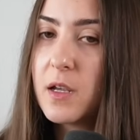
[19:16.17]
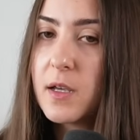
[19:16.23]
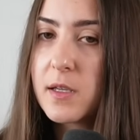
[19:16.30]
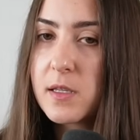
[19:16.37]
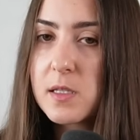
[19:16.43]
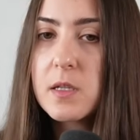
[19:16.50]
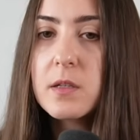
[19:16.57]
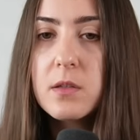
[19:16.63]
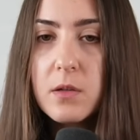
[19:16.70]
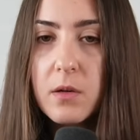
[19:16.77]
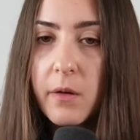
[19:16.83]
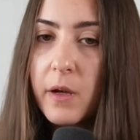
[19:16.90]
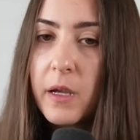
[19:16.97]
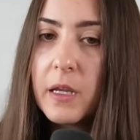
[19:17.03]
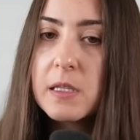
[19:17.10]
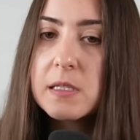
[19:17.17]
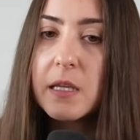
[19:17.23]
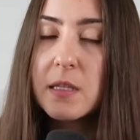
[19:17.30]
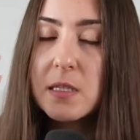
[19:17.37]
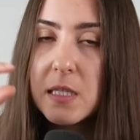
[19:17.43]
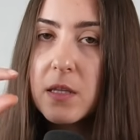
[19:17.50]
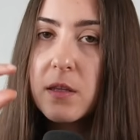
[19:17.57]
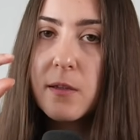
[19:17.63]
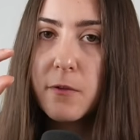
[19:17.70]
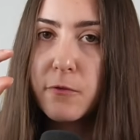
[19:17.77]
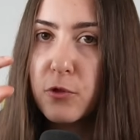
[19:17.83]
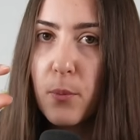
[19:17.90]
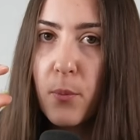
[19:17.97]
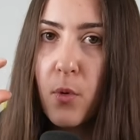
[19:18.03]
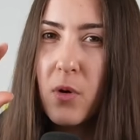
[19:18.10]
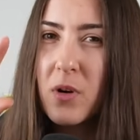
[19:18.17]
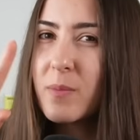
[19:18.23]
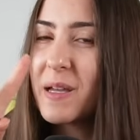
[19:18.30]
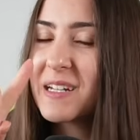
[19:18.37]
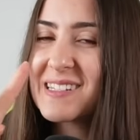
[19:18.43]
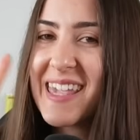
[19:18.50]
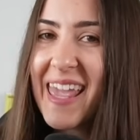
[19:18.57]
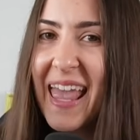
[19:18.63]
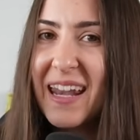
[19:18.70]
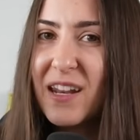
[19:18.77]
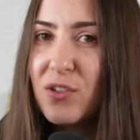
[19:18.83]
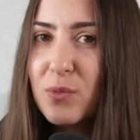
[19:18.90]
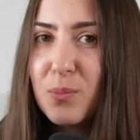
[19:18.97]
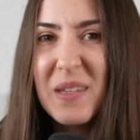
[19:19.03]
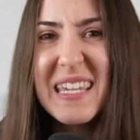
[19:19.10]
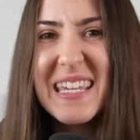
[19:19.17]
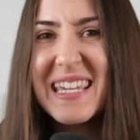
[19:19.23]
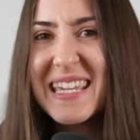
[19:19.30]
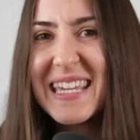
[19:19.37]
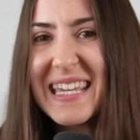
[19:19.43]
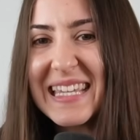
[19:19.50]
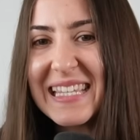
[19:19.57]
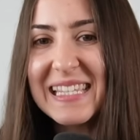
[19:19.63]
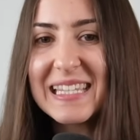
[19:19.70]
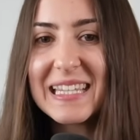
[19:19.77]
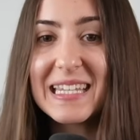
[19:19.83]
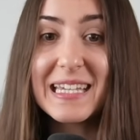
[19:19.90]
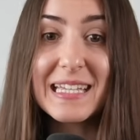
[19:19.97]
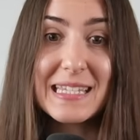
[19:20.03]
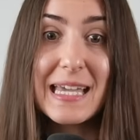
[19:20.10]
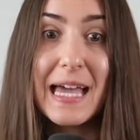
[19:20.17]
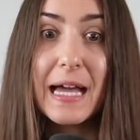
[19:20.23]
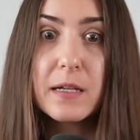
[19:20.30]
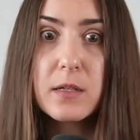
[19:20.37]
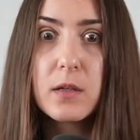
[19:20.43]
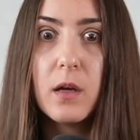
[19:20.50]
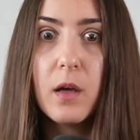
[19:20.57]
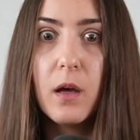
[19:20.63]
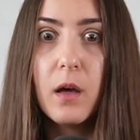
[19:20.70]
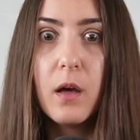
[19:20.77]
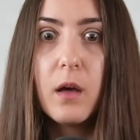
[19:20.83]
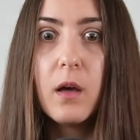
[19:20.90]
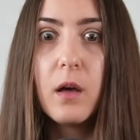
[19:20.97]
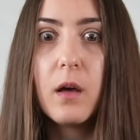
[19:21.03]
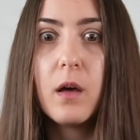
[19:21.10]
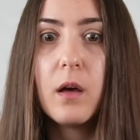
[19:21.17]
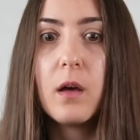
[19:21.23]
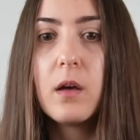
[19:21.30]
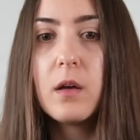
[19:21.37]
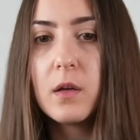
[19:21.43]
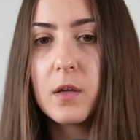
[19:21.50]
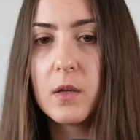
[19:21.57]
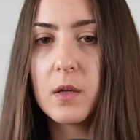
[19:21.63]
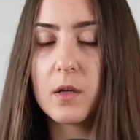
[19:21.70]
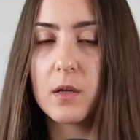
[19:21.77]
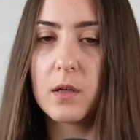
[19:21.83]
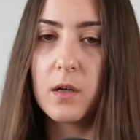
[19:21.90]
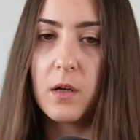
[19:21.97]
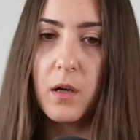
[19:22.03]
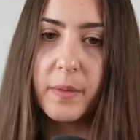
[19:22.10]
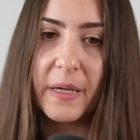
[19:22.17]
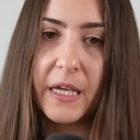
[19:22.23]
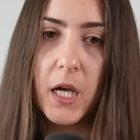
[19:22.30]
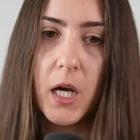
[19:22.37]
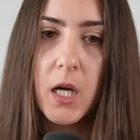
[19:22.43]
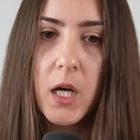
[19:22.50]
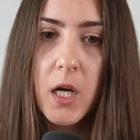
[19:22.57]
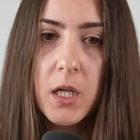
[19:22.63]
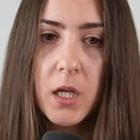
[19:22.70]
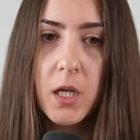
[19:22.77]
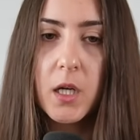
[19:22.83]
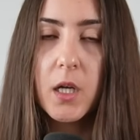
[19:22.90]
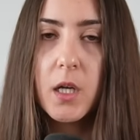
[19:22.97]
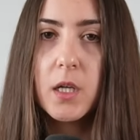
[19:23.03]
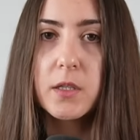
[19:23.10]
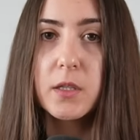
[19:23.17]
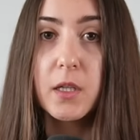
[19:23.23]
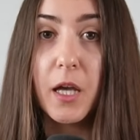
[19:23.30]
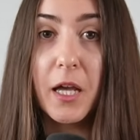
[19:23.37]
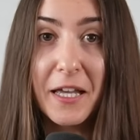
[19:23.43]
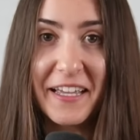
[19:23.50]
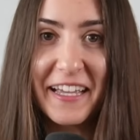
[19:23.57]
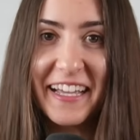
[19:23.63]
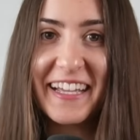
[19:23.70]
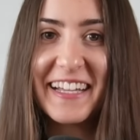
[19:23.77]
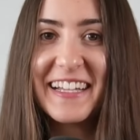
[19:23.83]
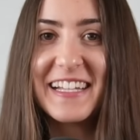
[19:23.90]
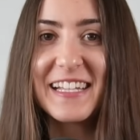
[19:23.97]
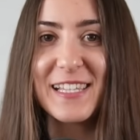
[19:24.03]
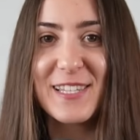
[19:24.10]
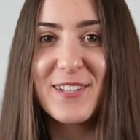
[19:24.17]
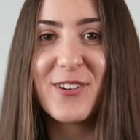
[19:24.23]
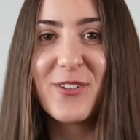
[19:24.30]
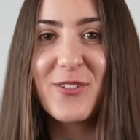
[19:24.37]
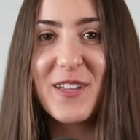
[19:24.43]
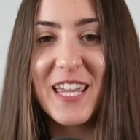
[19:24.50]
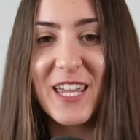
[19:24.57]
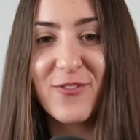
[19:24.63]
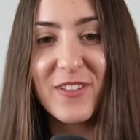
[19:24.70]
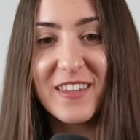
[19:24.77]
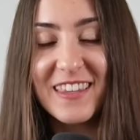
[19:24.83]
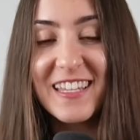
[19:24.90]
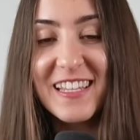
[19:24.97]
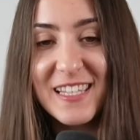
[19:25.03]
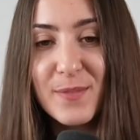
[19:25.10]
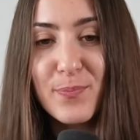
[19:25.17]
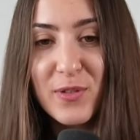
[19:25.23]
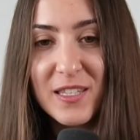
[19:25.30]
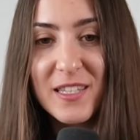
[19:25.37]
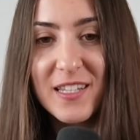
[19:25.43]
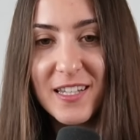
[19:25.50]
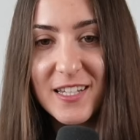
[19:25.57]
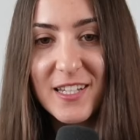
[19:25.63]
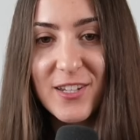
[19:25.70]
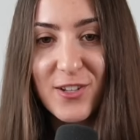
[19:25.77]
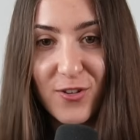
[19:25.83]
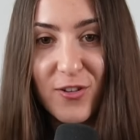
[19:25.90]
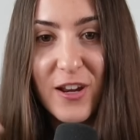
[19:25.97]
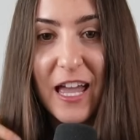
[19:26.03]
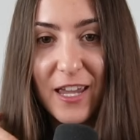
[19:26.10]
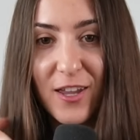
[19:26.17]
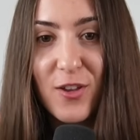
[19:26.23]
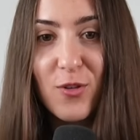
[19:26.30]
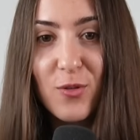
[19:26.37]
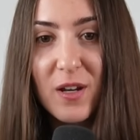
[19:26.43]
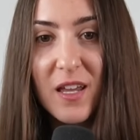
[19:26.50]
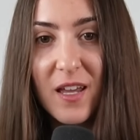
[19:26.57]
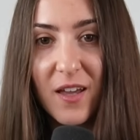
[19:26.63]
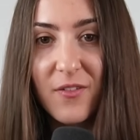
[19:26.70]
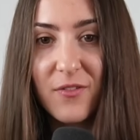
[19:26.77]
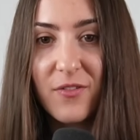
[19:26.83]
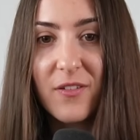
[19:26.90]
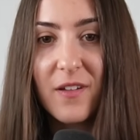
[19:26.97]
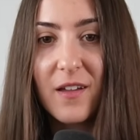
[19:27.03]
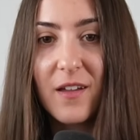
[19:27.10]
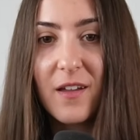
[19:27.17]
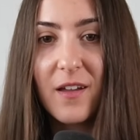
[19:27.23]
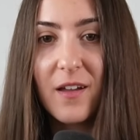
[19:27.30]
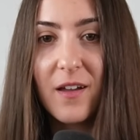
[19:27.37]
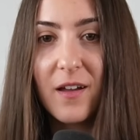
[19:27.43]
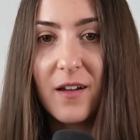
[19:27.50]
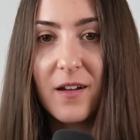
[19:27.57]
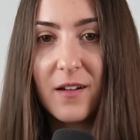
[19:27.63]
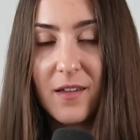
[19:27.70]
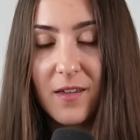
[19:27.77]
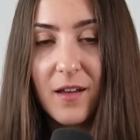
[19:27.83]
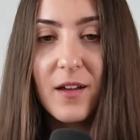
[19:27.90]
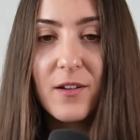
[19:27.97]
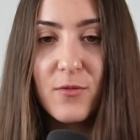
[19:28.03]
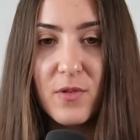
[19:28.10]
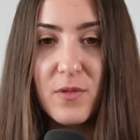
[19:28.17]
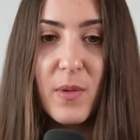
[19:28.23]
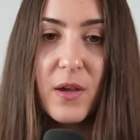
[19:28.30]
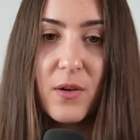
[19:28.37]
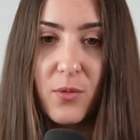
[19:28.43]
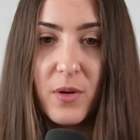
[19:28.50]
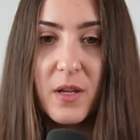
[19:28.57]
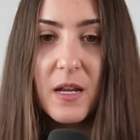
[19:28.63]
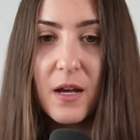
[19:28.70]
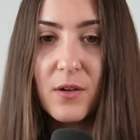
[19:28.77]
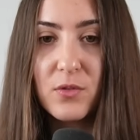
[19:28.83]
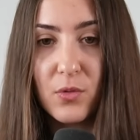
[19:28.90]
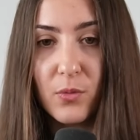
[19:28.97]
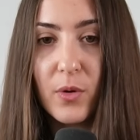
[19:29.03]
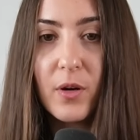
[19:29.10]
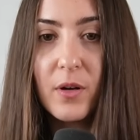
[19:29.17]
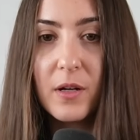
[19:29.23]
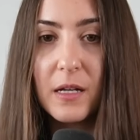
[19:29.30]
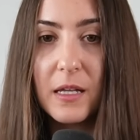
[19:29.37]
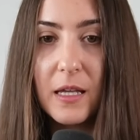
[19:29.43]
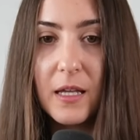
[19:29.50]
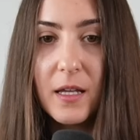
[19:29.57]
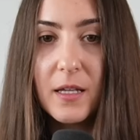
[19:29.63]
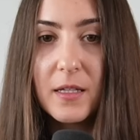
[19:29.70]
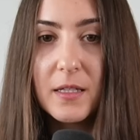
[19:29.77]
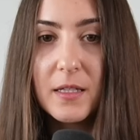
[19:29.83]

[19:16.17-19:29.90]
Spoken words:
So the queen is at the center of the board, but cannot be easily attacked. Ooh! Oh my god. So if in this position I could have gone with my queen out too early,